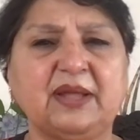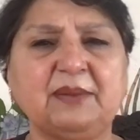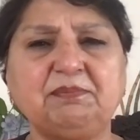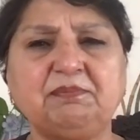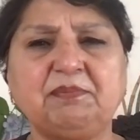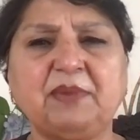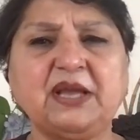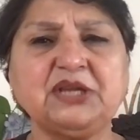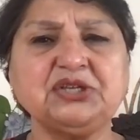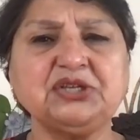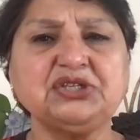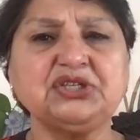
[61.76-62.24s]

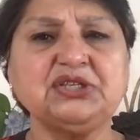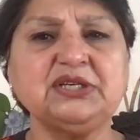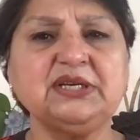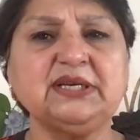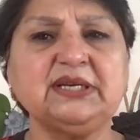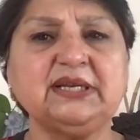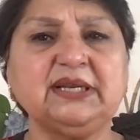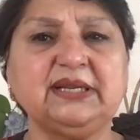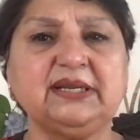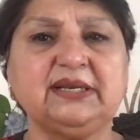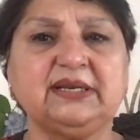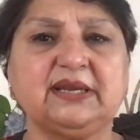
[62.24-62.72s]
and
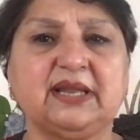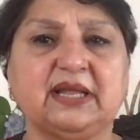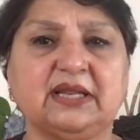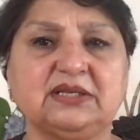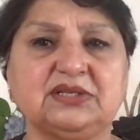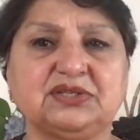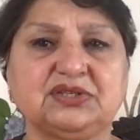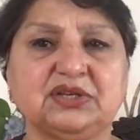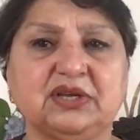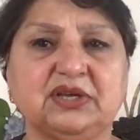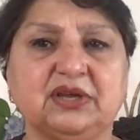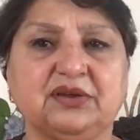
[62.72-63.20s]
passionately
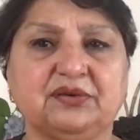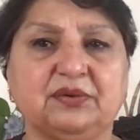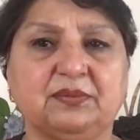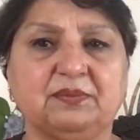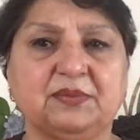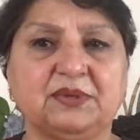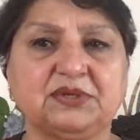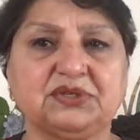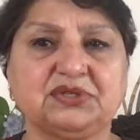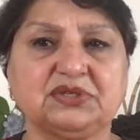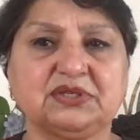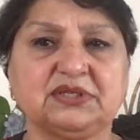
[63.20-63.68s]
indulging our
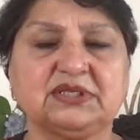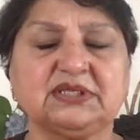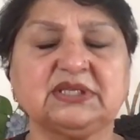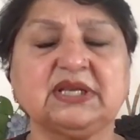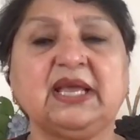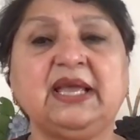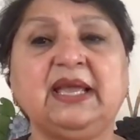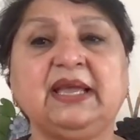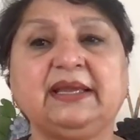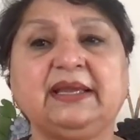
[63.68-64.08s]
ambitions